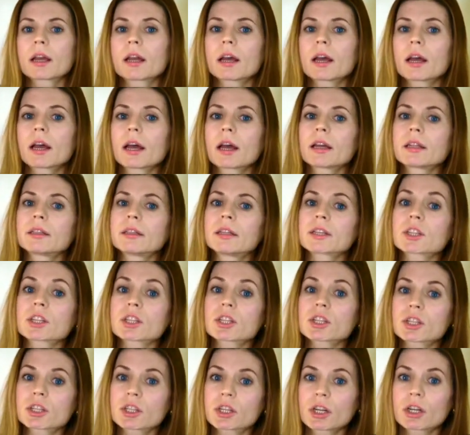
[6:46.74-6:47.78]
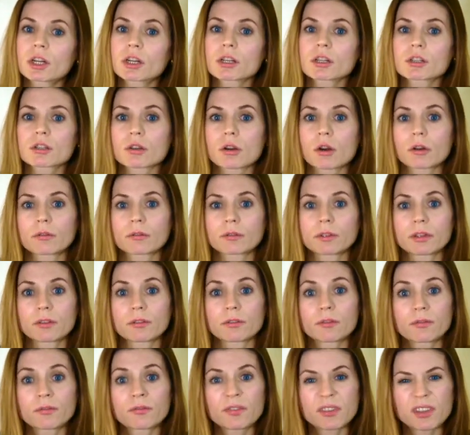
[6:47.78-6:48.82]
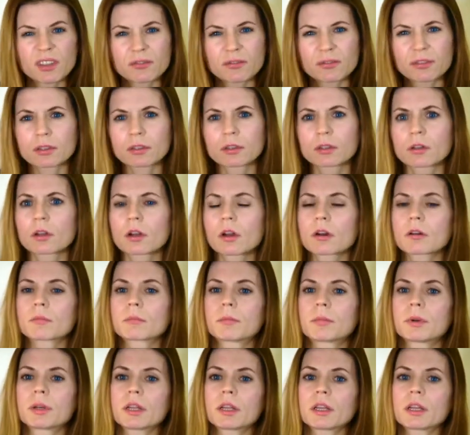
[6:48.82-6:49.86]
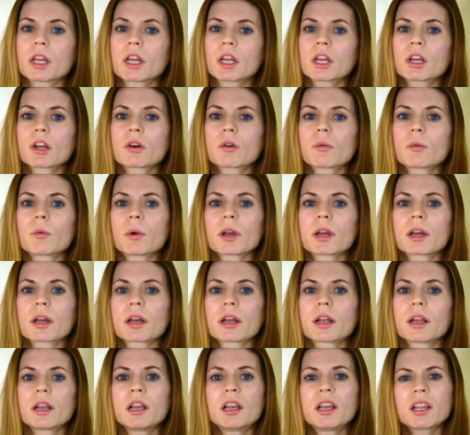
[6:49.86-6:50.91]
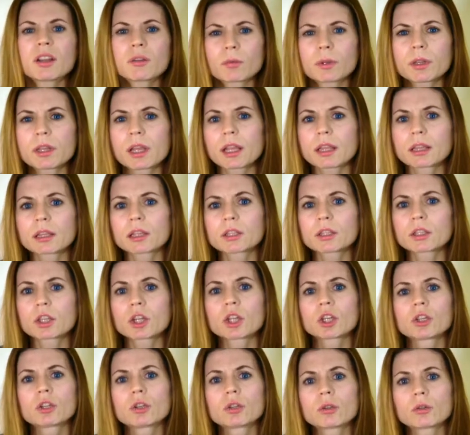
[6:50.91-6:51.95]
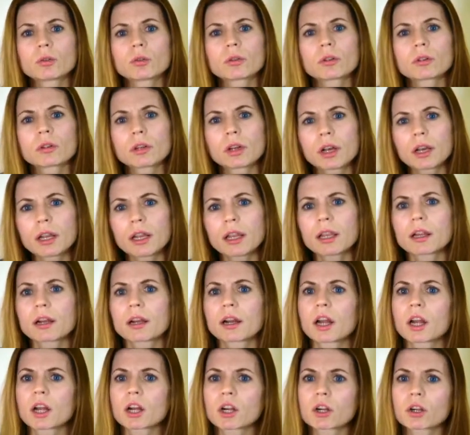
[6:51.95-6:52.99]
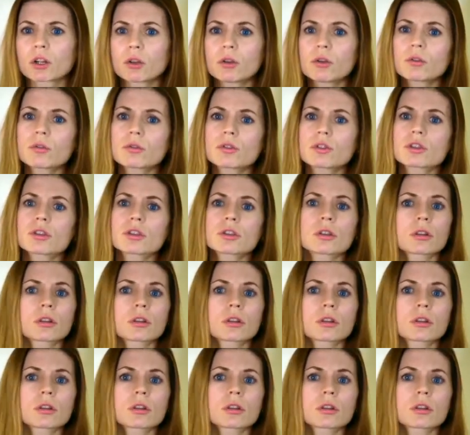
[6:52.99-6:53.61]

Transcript: and the shares of the 5th company were liquidated to clear a huge